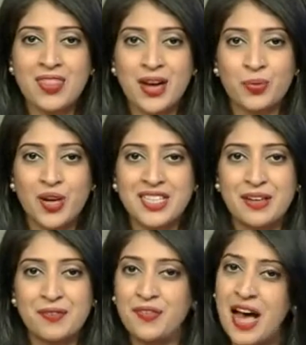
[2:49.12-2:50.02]
That was,
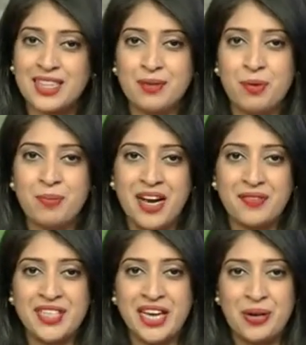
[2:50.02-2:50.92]
in fact, the Mumbai
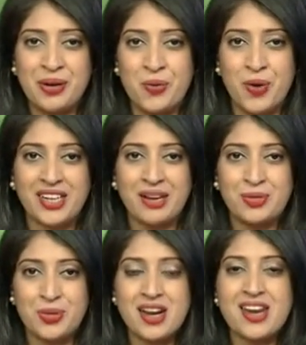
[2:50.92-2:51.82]
FC. Hello and
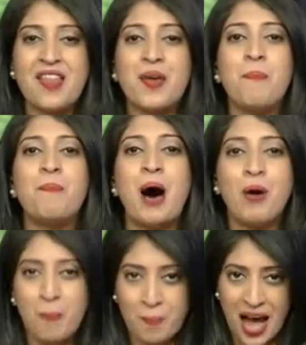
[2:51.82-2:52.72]
welcome to another
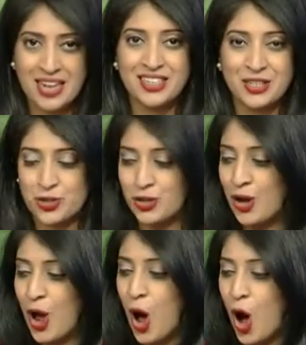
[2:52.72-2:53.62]
power-packed
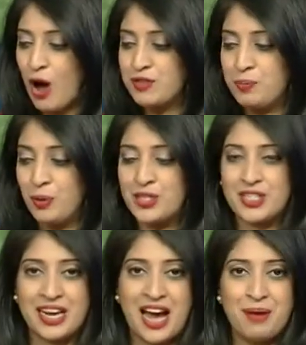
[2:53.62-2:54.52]
edition of Sports
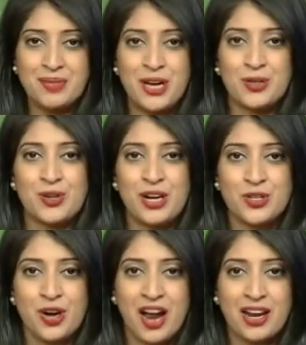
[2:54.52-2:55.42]
Today. I'm Sanjana
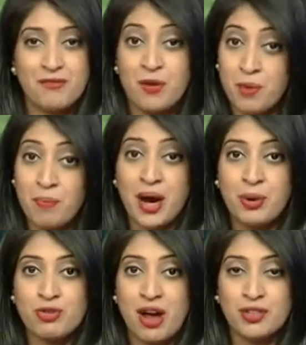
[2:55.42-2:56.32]
Chauhan and from Mumbai
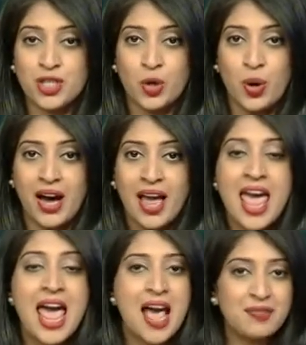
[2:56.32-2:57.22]
we travel to Goa.
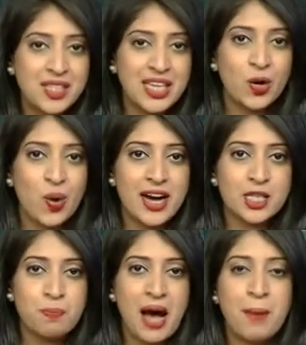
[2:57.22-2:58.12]
FC Goa
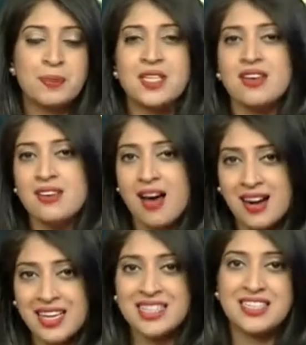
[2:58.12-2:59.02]
is perhaps the
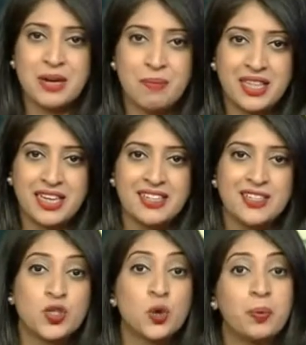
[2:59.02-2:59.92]
youngest team in the
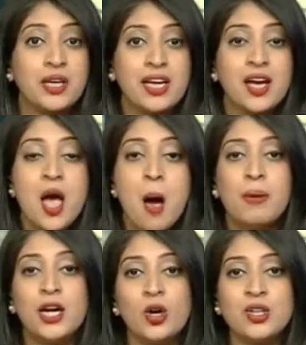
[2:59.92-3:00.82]
Indian Super League,
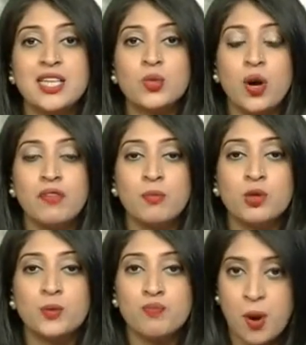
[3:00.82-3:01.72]
but it looks as one of the
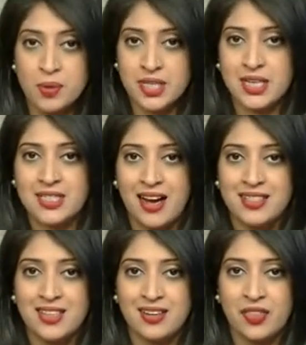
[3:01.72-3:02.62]
most promising
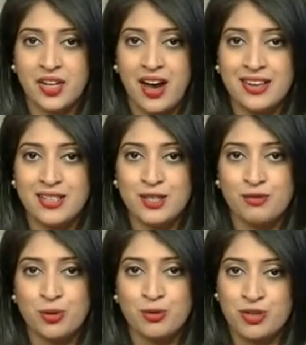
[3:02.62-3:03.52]
sides under the guidance
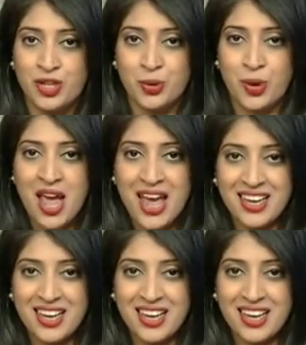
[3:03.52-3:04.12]
of Coach Zico.